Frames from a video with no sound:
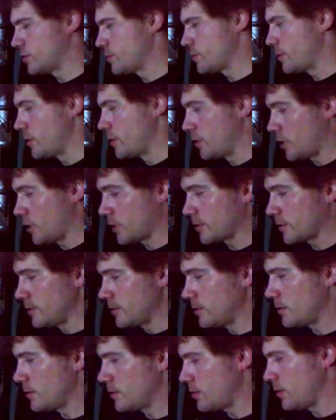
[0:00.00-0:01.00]
It's been knocked
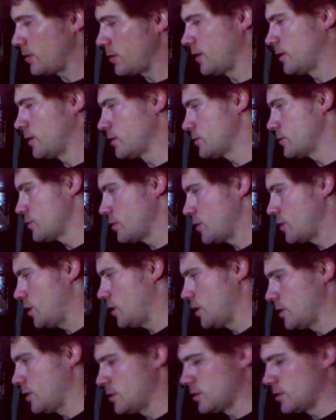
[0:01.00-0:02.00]
into things with
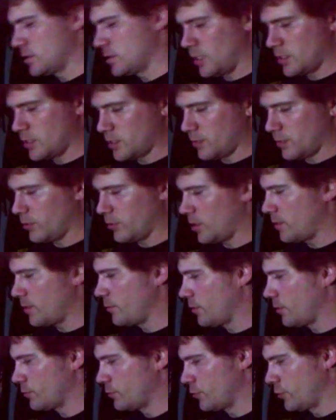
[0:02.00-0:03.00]
kids. It takes up a lot
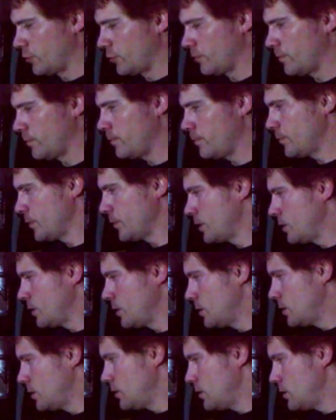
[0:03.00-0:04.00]
more room.
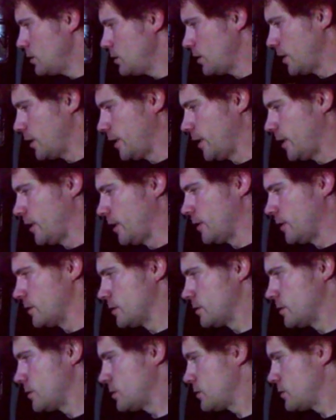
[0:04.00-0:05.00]

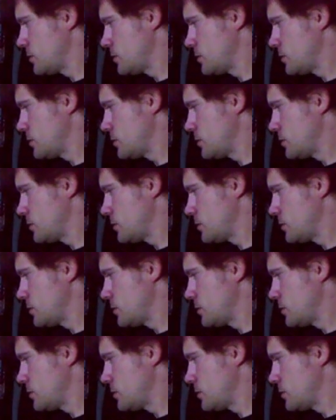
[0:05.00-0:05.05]
And